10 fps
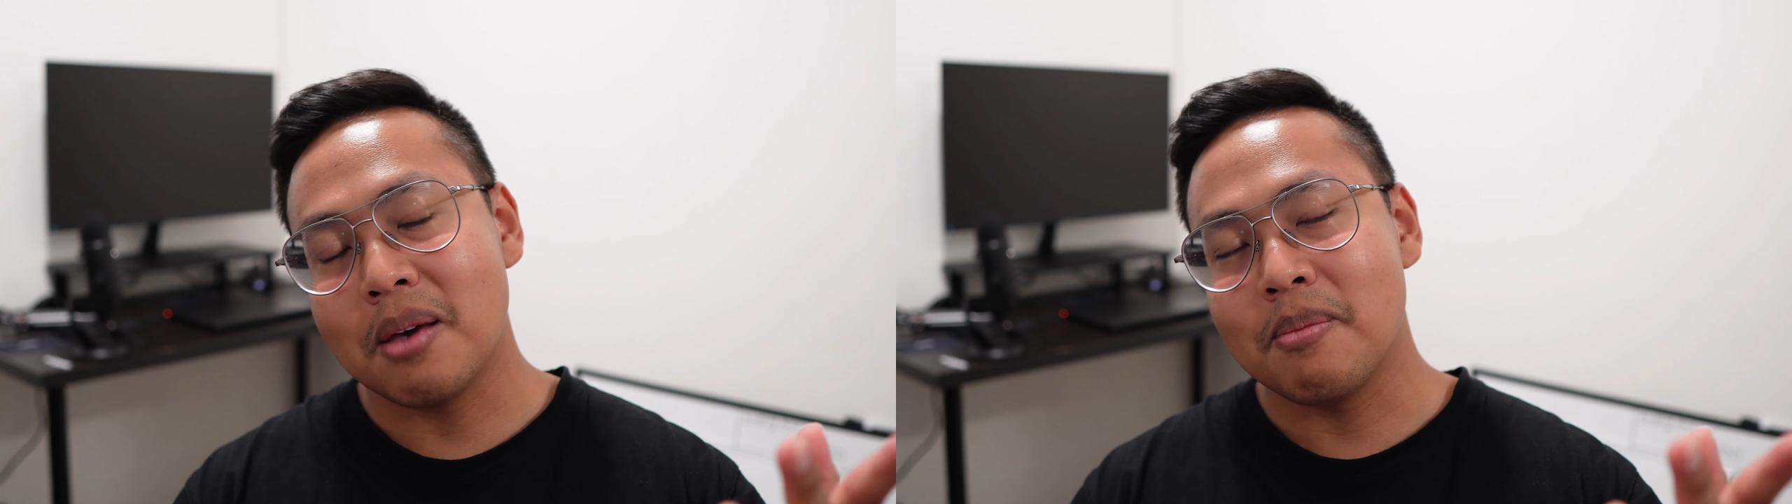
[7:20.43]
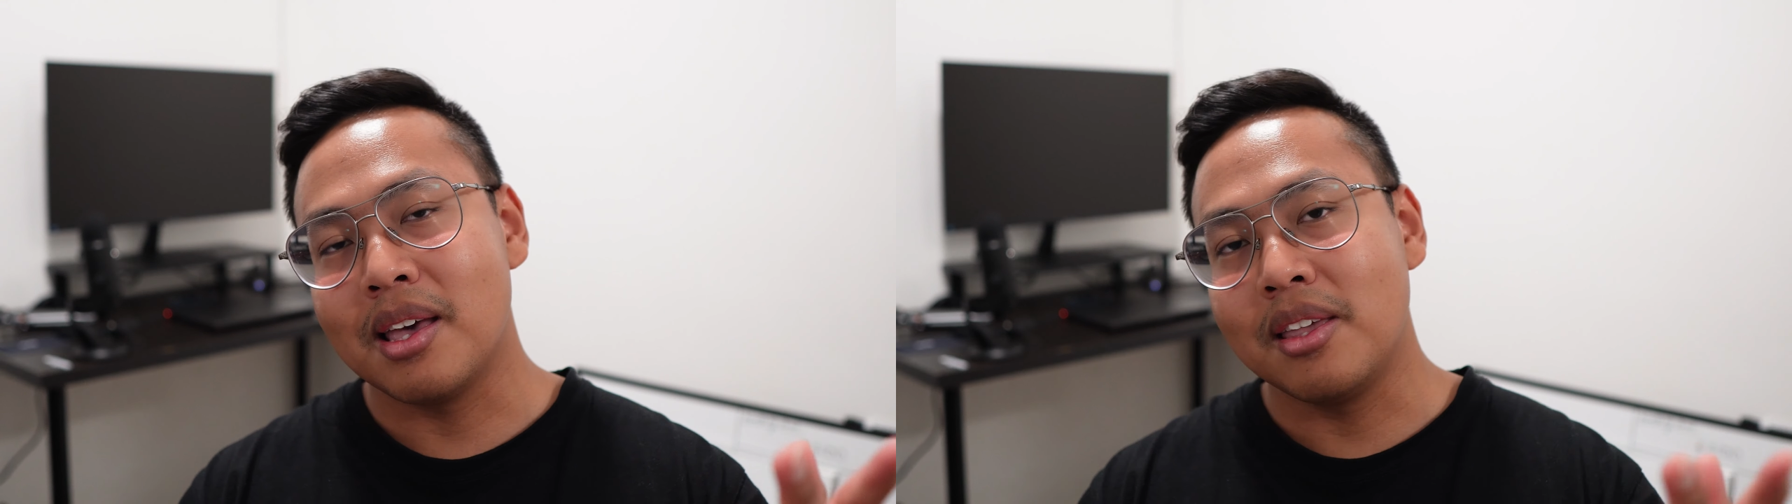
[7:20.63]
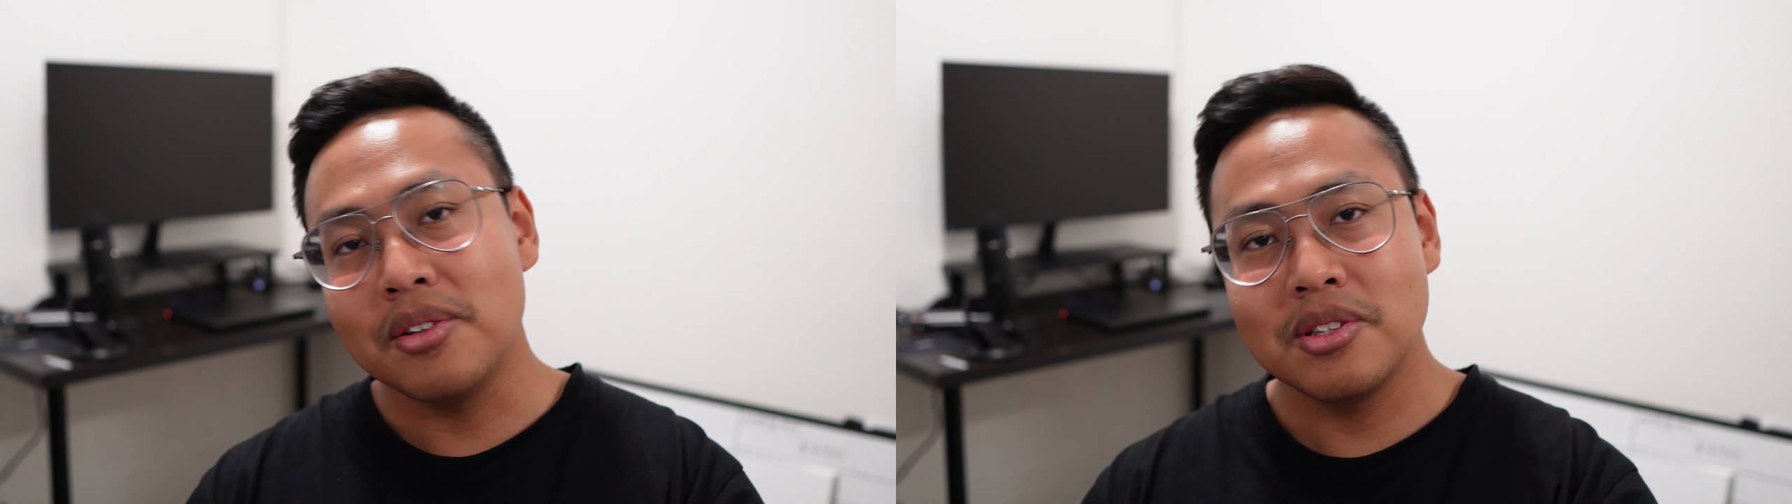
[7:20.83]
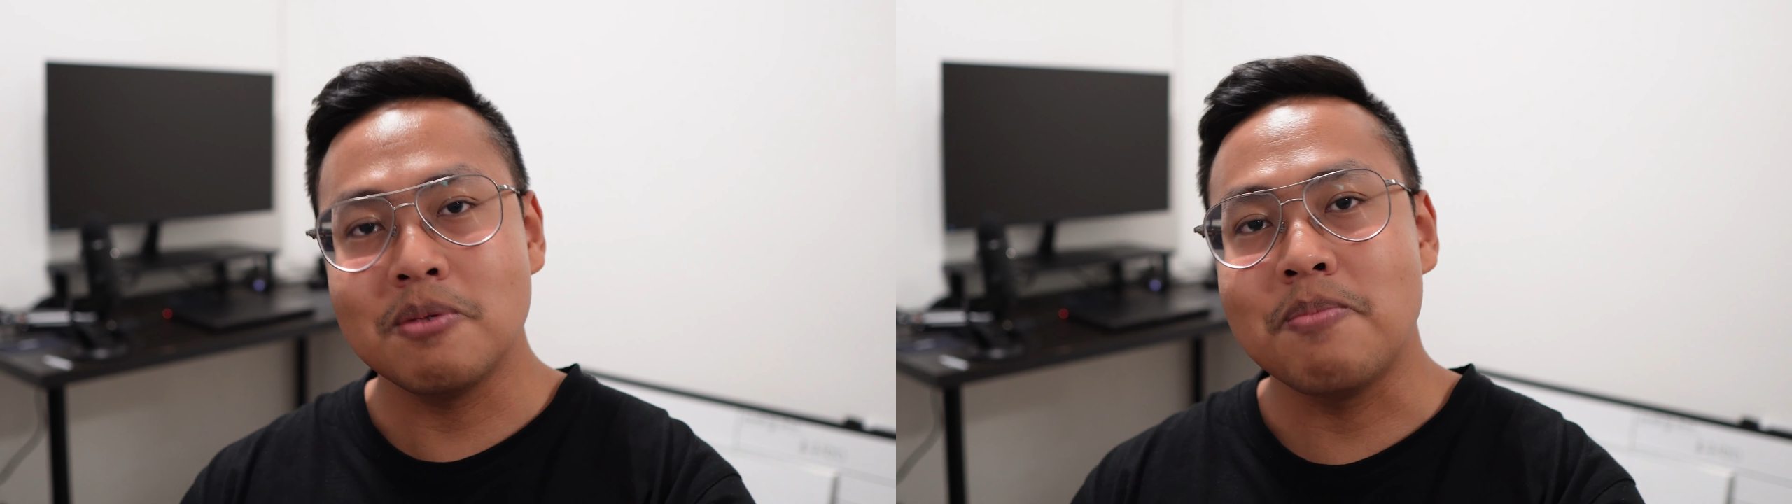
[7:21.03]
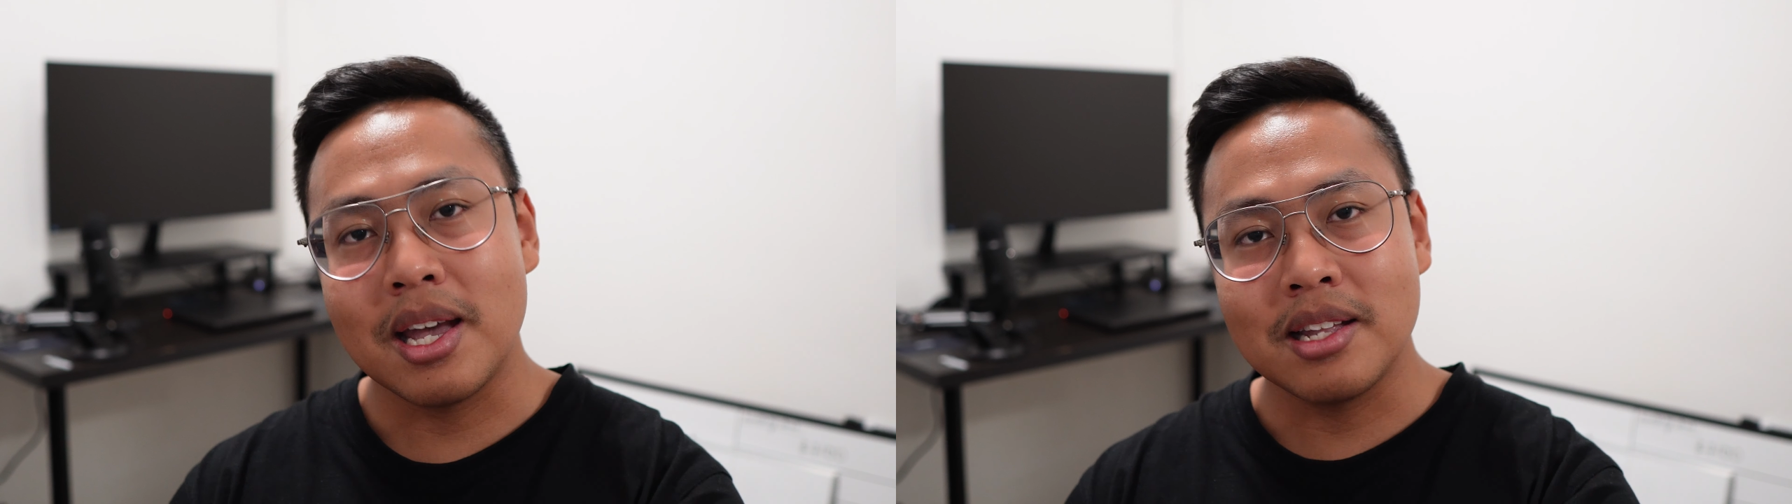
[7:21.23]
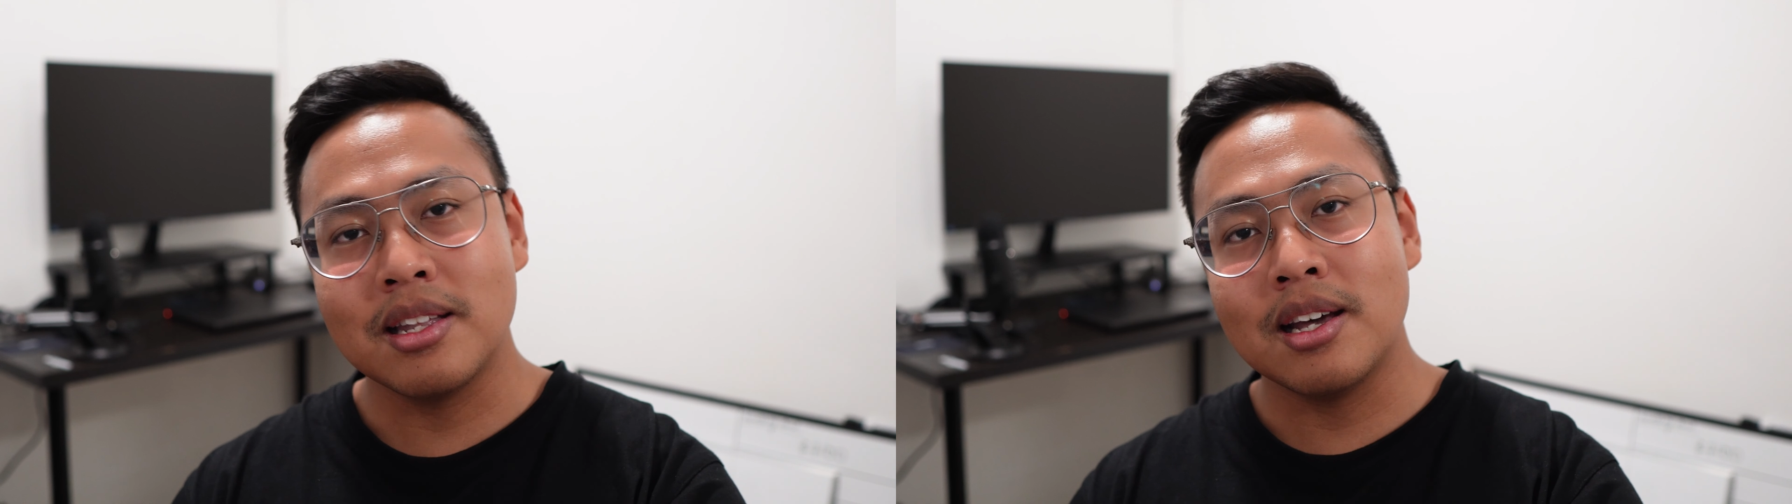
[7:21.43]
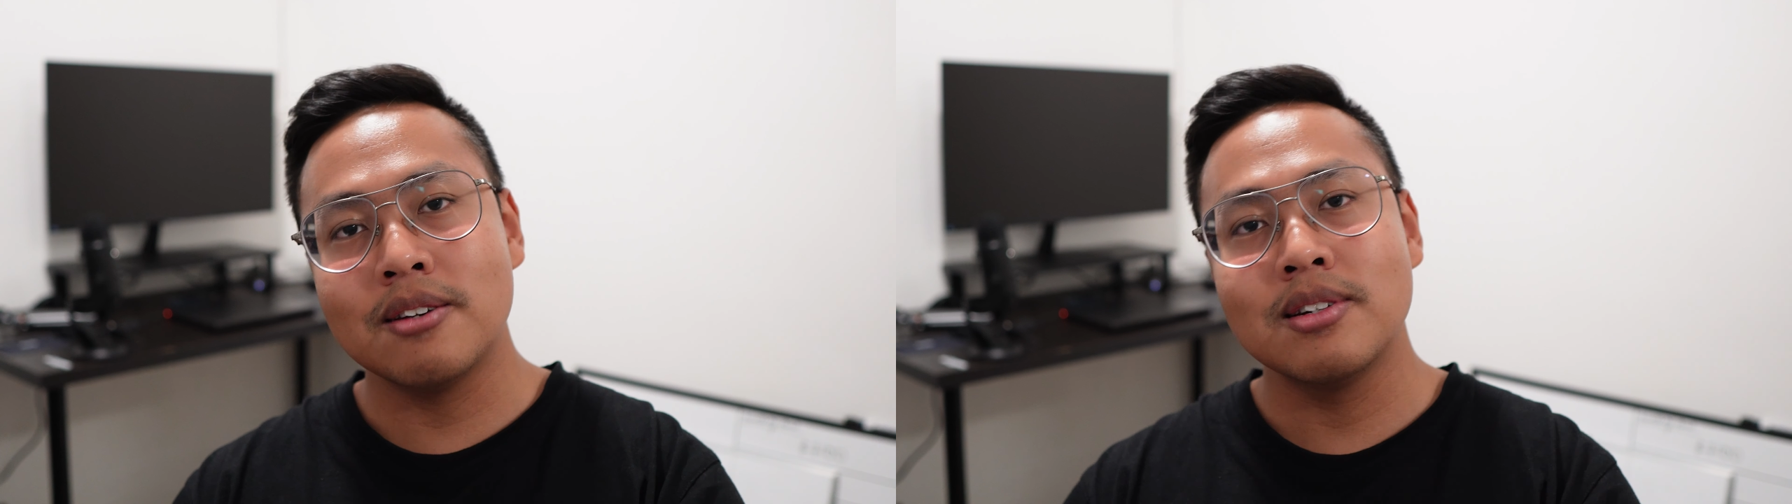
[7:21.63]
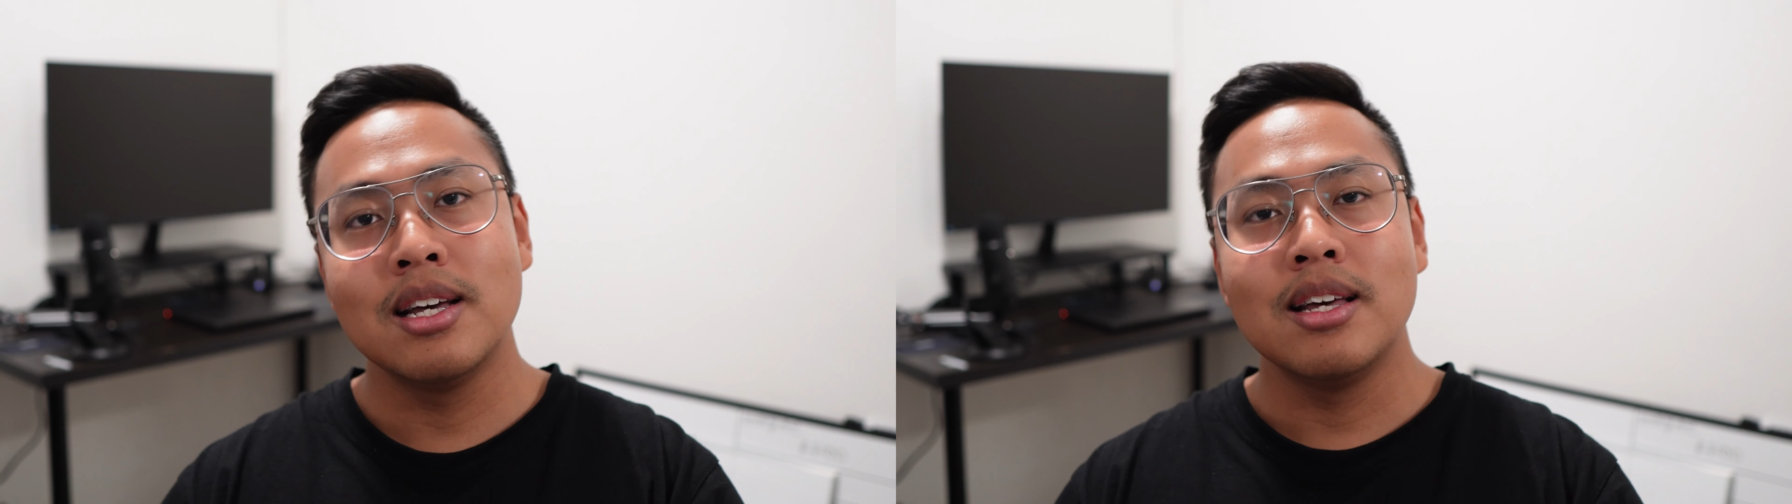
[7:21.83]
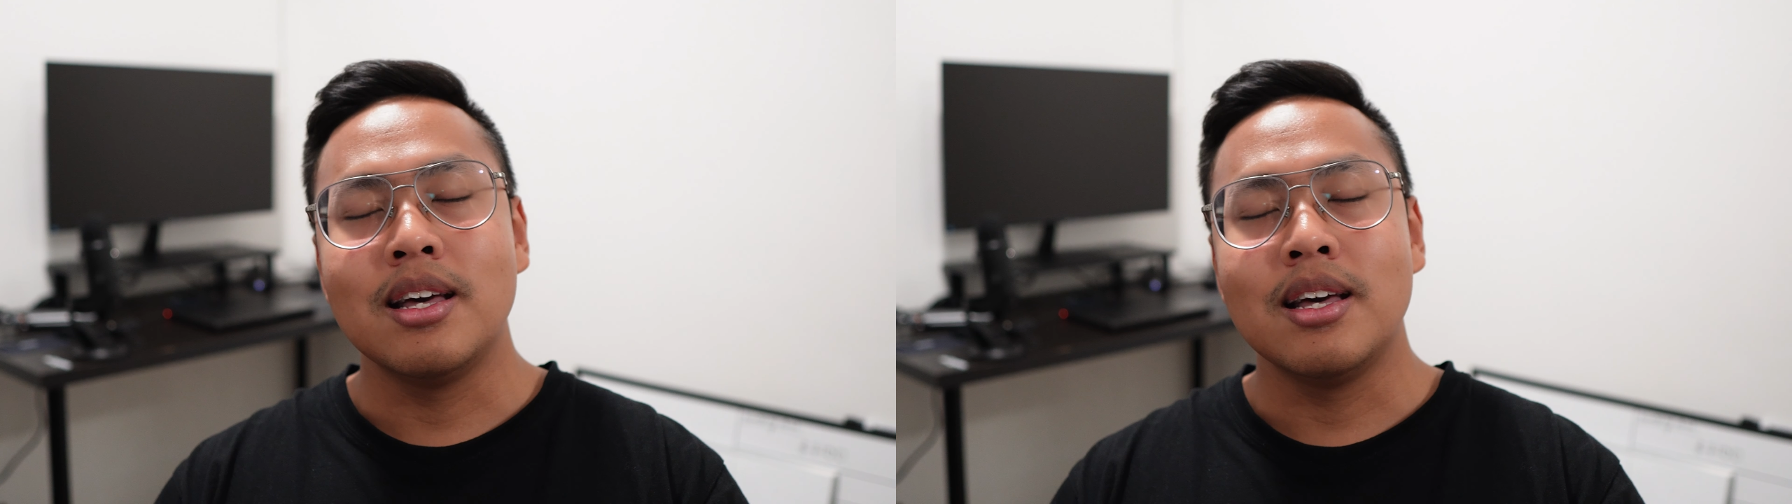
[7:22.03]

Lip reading: at my YouTube banner now,